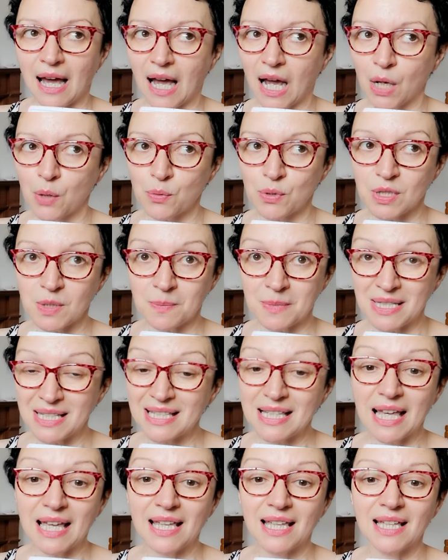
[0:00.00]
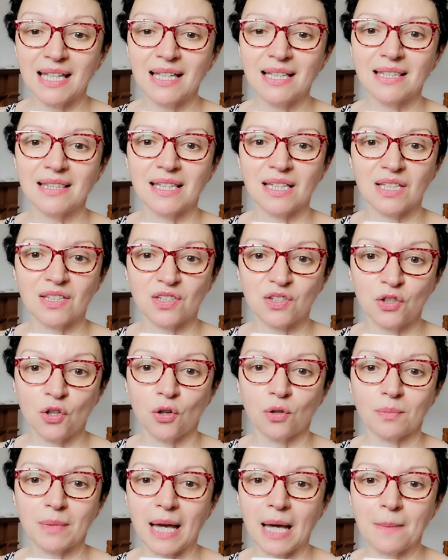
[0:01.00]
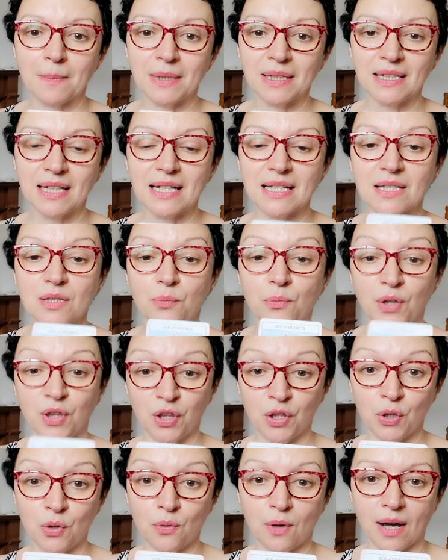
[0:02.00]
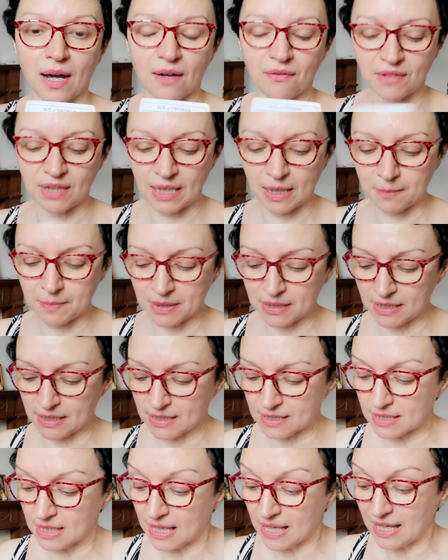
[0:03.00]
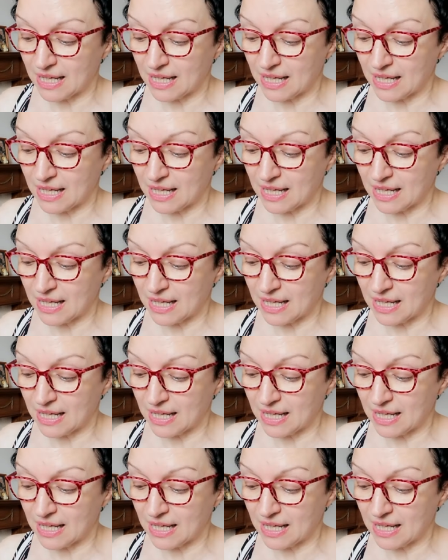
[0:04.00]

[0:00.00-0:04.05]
I was mistaken there's not happiness with you I have the happiness